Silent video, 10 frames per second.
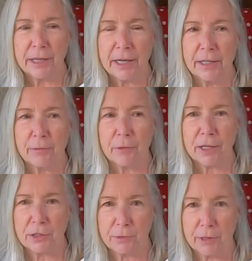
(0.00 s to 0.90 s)
and a
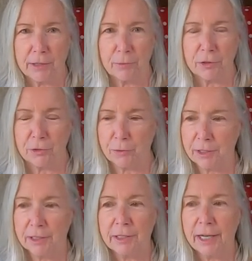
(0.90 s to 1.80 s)
restaurant, which we
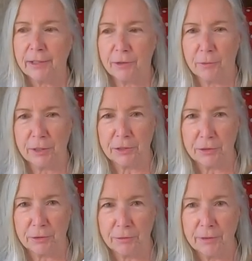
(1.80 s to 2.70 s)
did not go
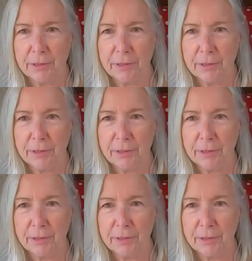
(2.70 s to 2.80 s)
into,